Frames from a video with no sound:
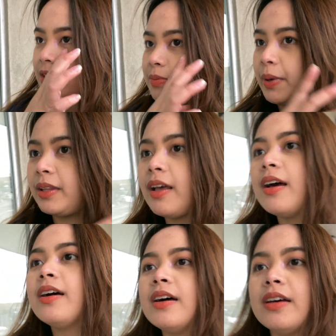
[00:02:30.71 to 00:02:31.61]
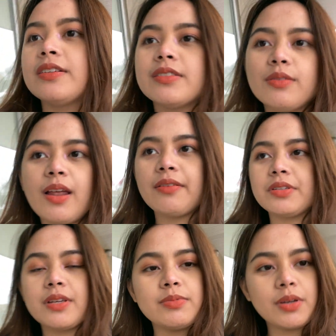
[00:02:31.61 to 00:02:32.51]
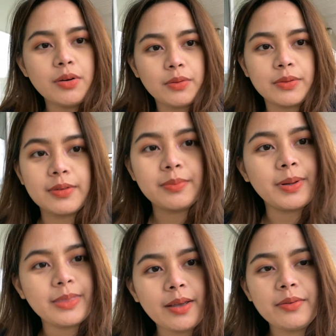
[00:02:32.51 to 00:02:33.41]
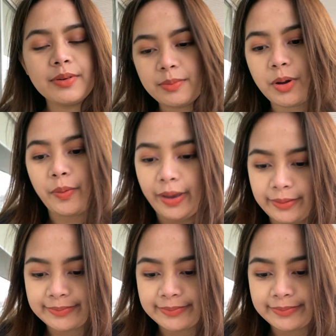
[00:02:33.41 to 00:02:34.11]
but I just don't have the time to go. But now I'm going.